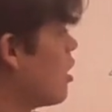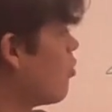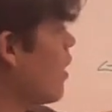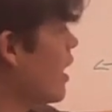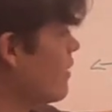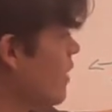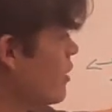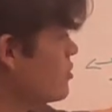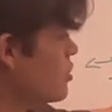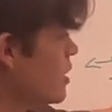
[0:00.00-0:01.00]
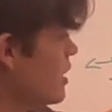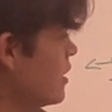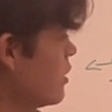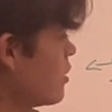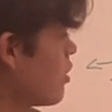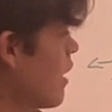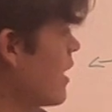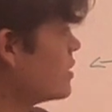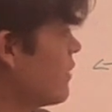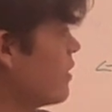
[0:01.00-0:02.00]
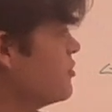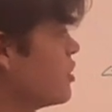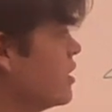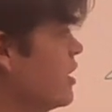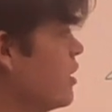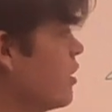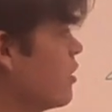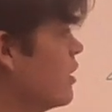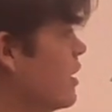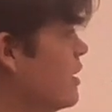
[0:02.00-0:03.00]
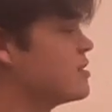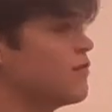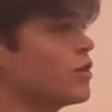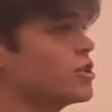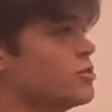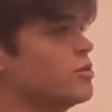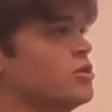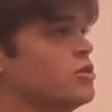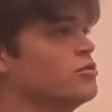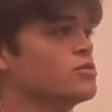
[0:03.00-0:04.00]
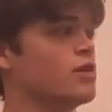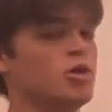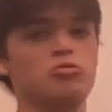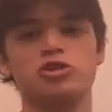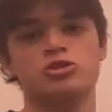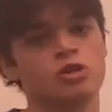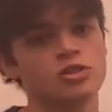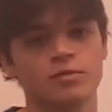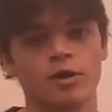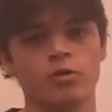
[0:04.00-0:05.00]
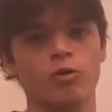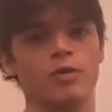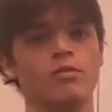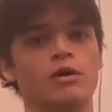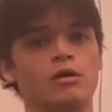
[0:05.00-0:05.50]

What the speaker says: our y values are here, our x values are here, and this is the function we use, right? We just trust them on a whim.